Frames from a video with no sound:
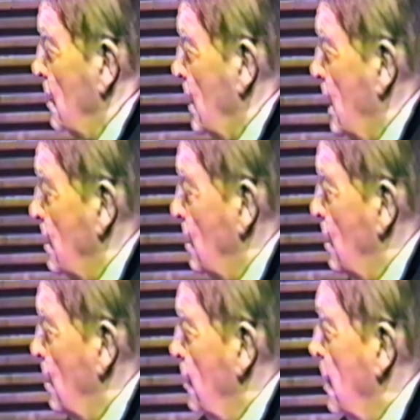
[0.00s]
We had the
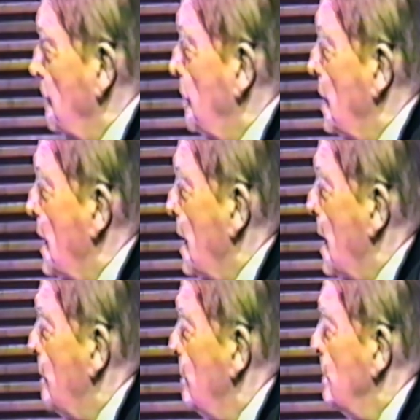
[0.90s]
whole thing plotted
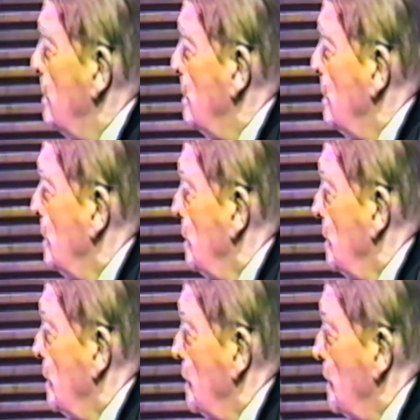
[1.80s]
out,
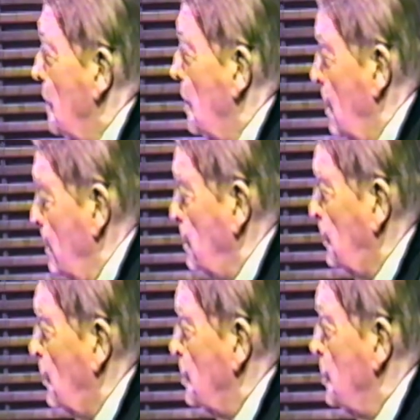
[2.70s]
where all these
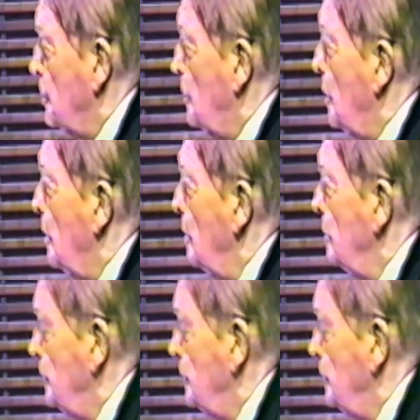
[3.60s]
forces were,